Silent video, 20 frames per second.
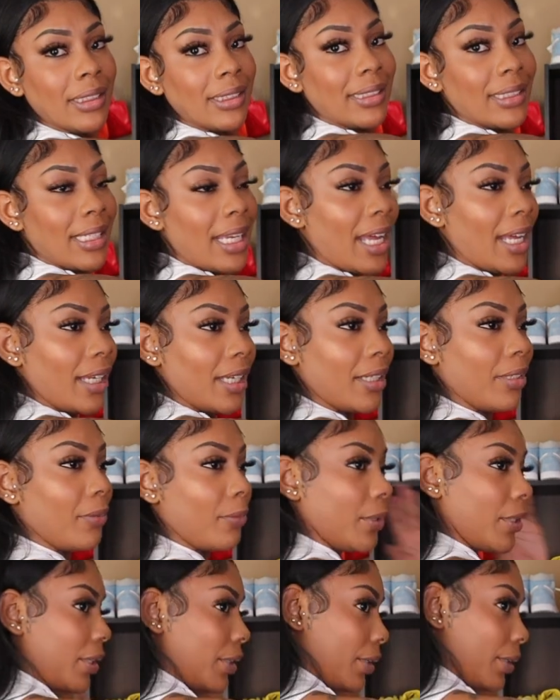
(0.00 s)
It's not gonna
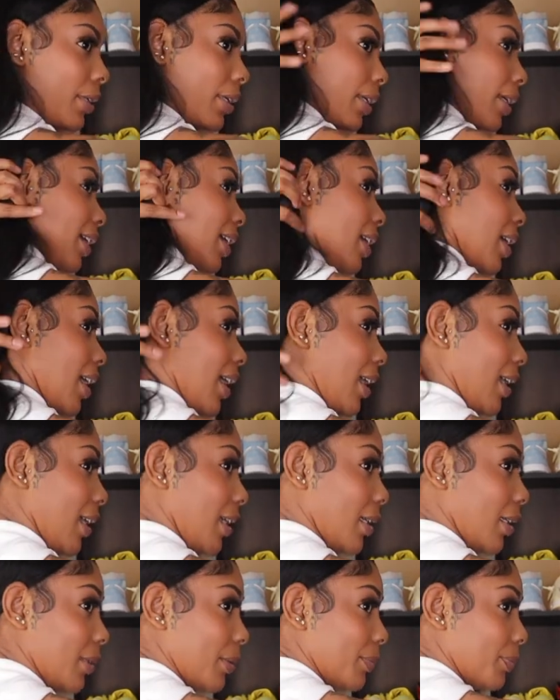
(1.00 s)
work.
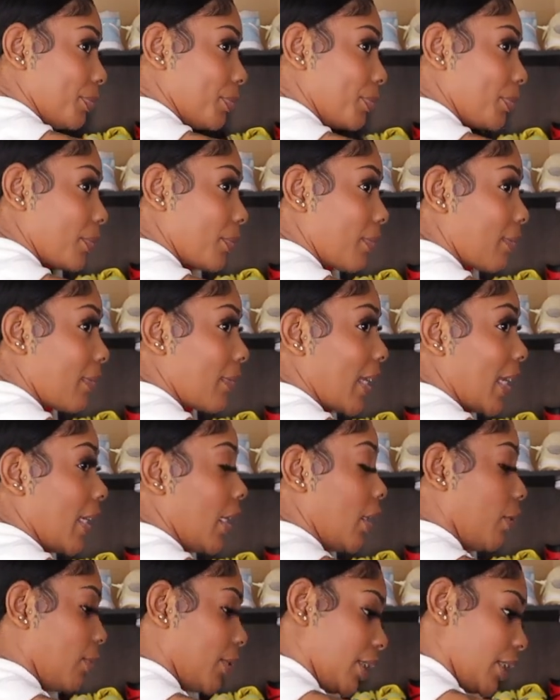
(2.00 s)
Um,
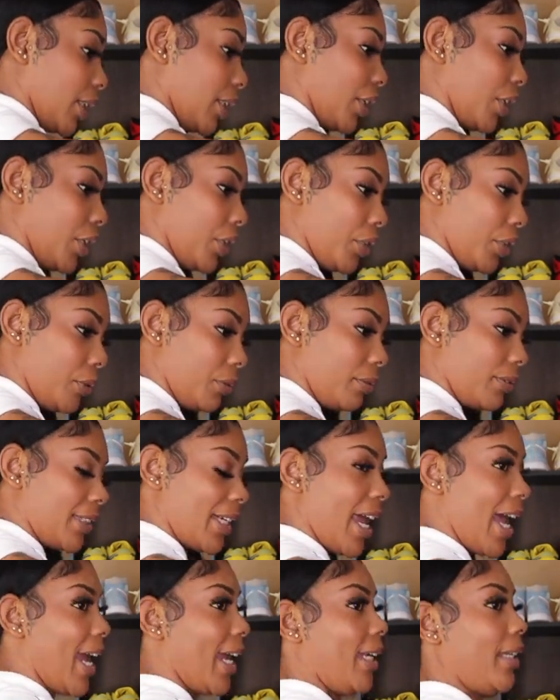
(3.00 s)
was a cute
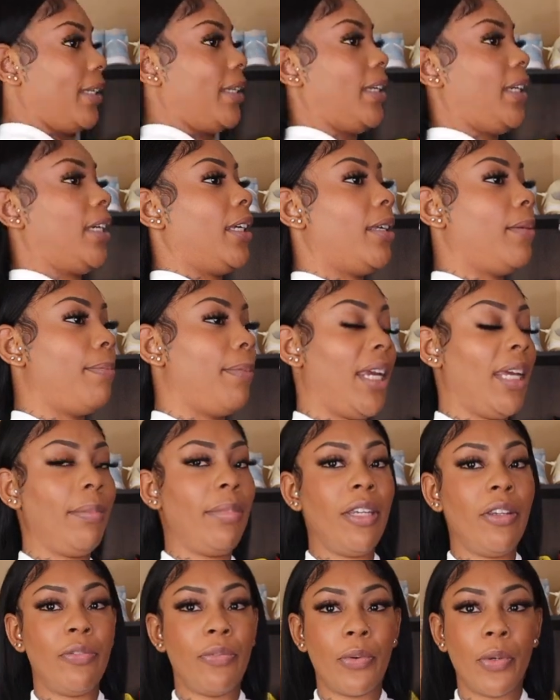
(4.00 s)
idea,
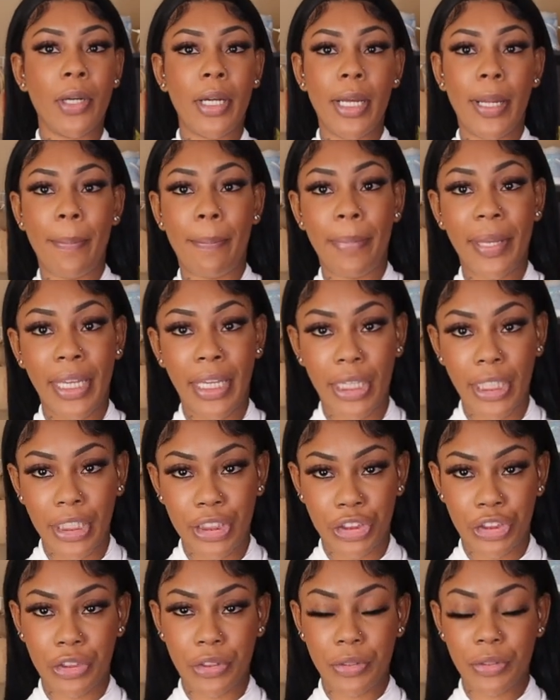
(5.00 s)
maybe for a
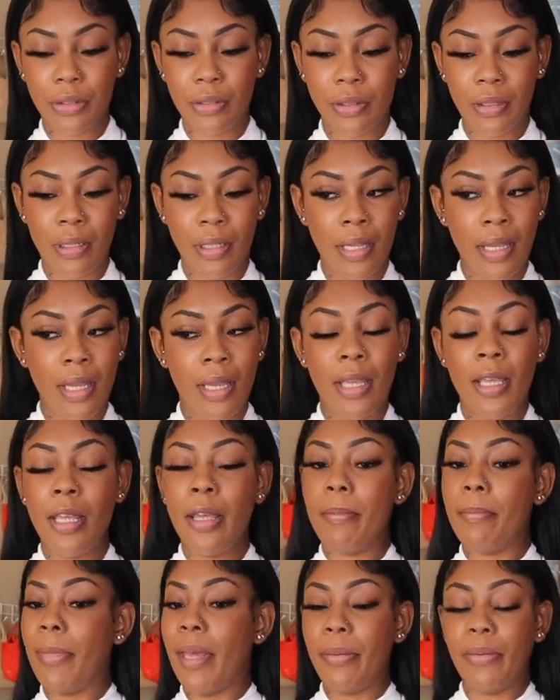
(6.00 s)
picture.
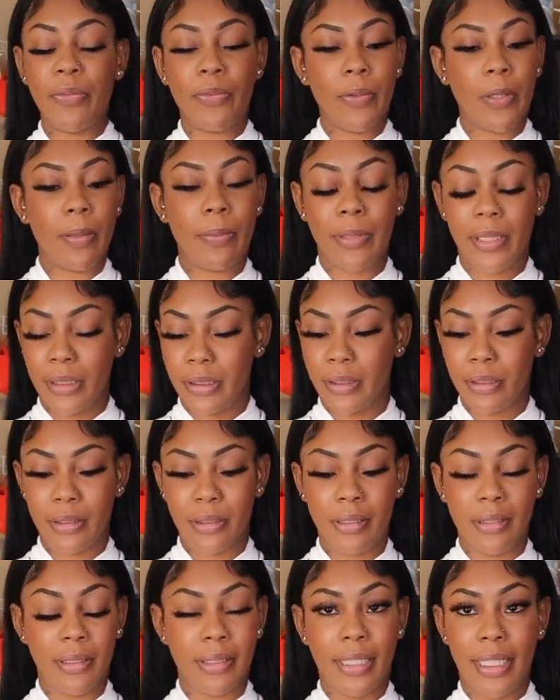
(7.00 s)
Maybe for a picture,
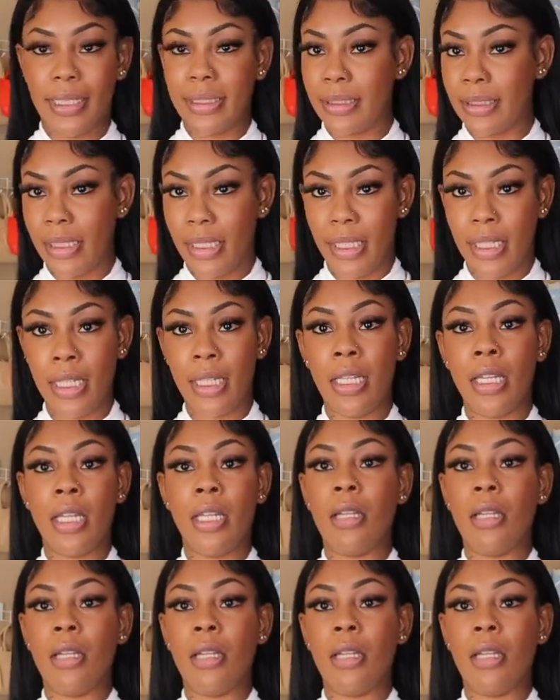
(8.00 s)
that's it.